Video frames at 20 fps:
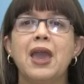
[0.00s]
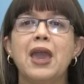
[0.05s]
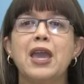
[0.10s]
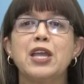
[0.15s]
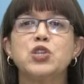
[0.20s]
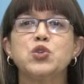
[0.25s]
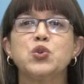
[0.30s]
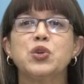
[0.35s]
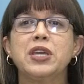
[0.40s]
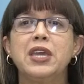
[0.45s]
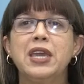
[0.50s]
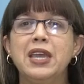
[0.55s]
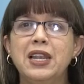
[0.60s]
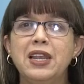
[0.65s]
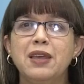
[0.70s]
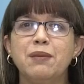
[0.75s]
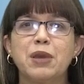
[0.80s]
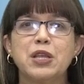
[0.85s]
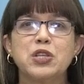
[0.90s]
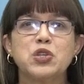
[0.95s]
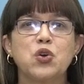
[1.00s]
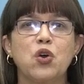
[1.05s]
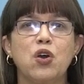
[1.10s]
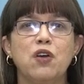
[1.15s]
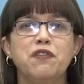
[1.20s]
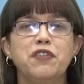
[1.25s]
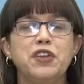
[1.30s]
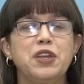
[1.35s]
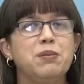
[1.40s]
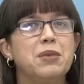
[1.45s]
and to kill him and to
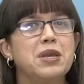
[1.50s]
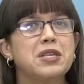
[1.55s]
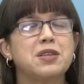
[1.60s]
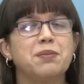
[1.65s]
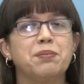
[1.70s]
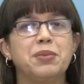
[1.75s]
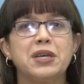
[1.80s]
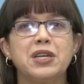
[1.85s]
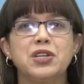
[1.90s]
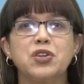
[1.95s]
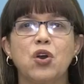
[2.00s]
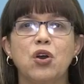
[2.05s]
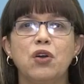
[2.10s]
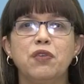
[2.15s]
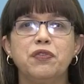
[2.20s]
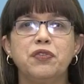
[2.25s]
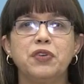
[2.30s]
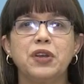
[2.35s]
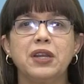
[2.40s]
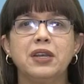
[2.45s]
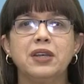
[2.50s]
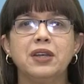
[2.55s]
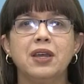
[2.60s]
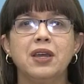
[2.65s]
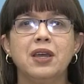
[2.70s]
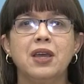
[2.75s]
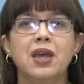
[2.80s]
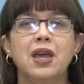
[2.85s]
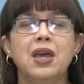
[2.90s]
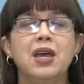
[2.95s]
offer him as a burnt offering,
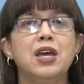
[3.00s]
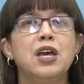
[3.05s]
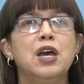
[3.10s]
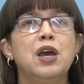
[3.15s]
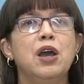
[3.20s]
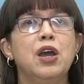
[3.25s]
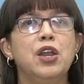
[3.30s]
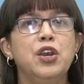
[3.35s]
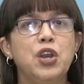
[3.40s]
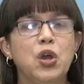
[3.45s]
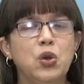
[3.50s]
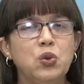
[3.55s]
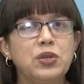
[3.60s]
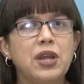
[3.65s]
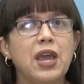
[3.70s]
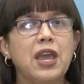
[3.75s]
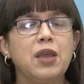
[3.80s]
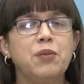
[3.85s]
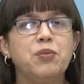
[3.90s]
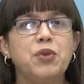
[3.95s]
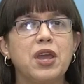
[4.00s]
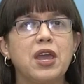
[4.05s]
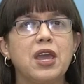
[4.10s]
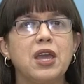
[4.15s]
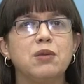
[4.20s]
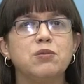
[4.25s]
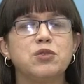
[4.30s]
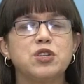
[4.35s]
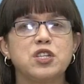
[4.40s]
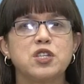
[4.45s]
note
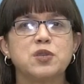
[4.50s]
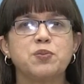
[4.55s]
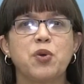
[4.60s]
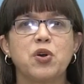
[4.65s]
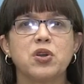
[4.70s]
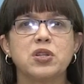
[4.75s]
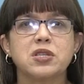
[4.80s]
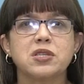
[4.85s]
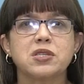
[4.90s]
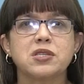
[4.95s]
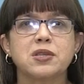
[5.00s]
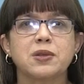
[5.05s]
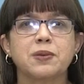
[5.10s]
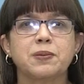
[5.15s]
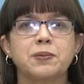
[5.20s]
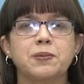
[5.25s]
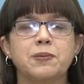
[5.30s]
Abraham's response.